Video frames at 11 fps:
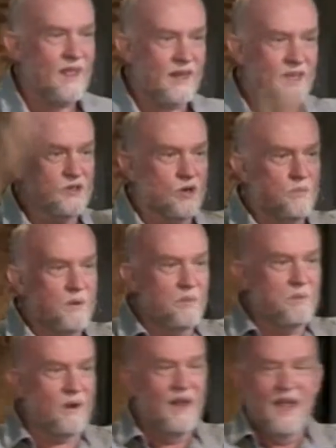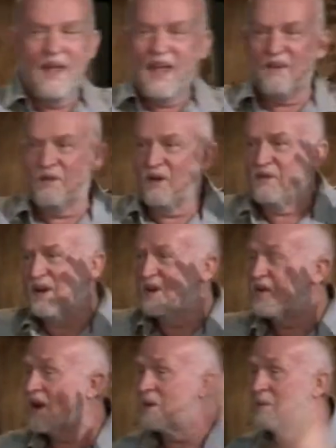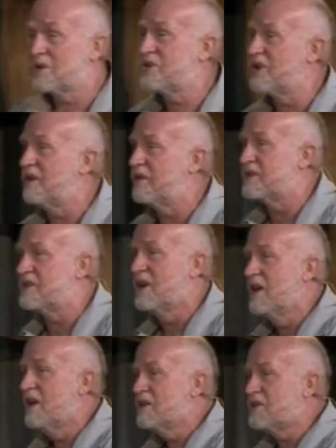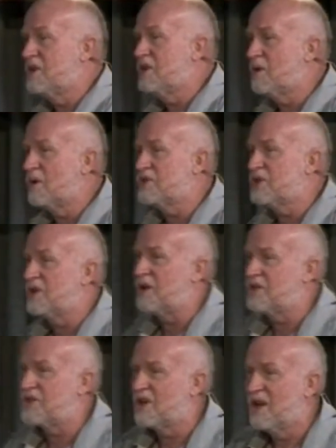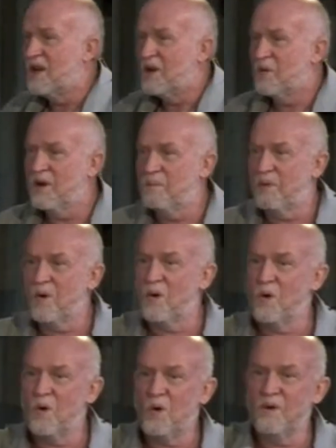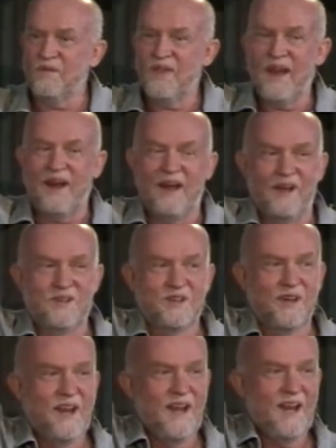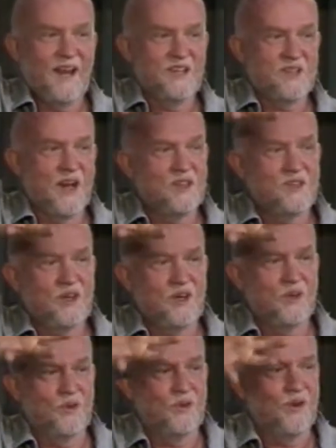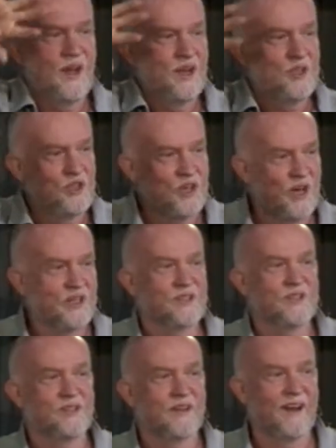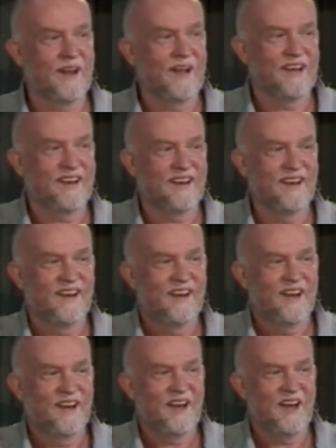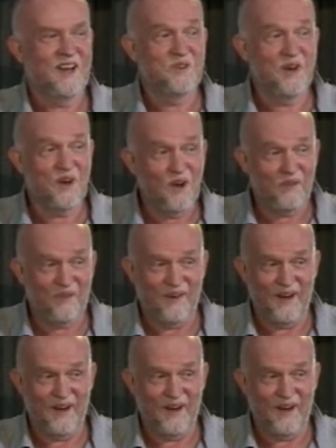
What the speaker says: These good people have offered incredible service to your church. We pour all of that out as unto you, just like a drink offering.